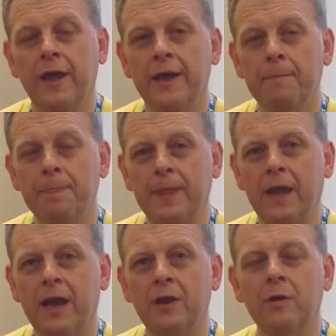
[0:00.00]

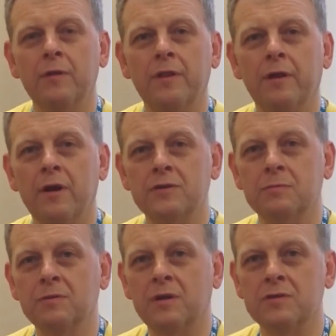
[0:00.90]
I know that there are
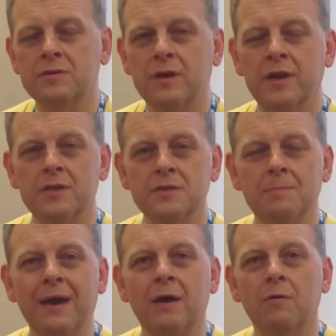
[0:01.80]
some concerns
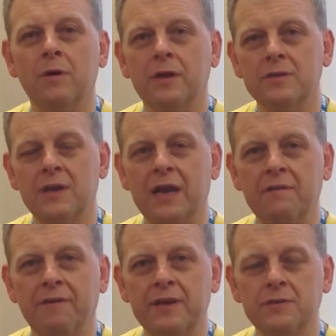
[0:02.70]
about
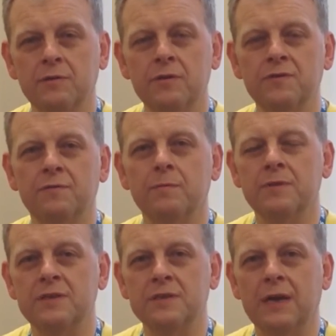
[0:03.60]
side effects and others
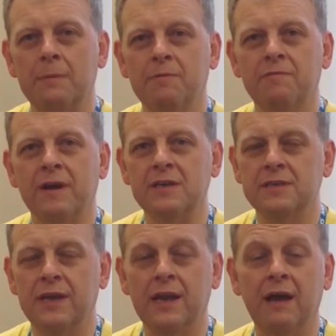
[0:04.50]
from this type of
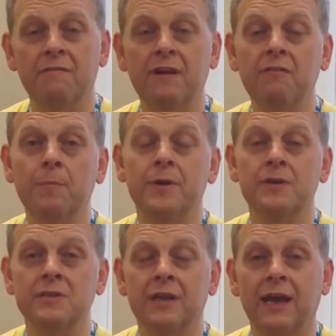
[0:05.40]
vaccine. I've never
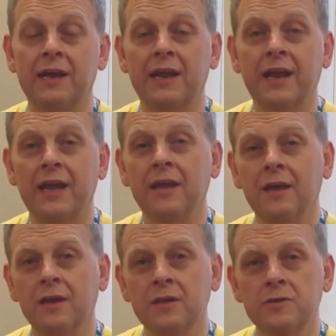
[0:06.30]
personally had any,
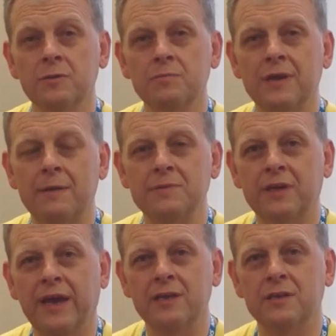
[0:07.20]
sometimes
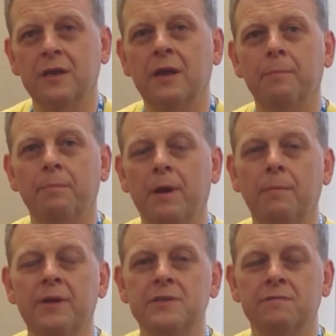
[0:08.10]
occasionally
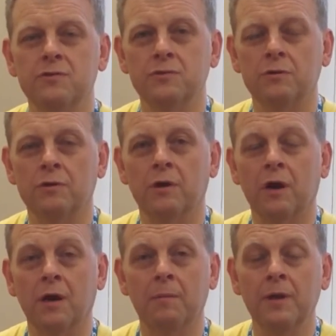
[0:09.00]
a bit of a sore
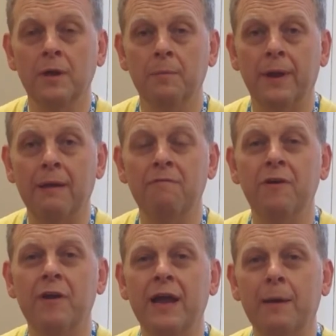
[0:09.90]
arm, but I'm
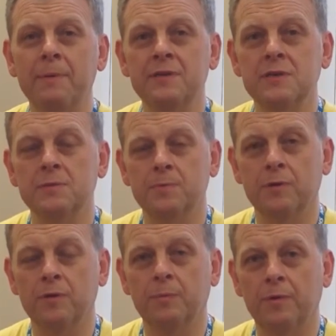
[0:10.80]
very happy to
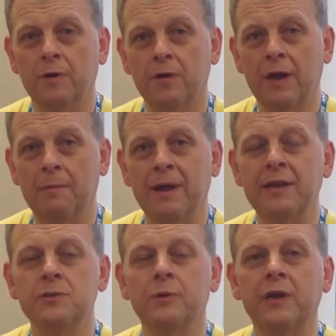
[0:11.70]
support the programme
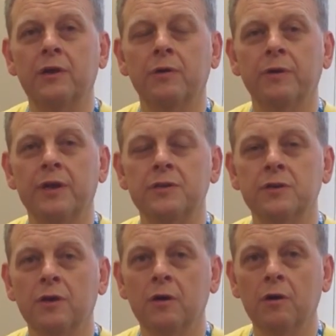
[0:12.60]
and to encourage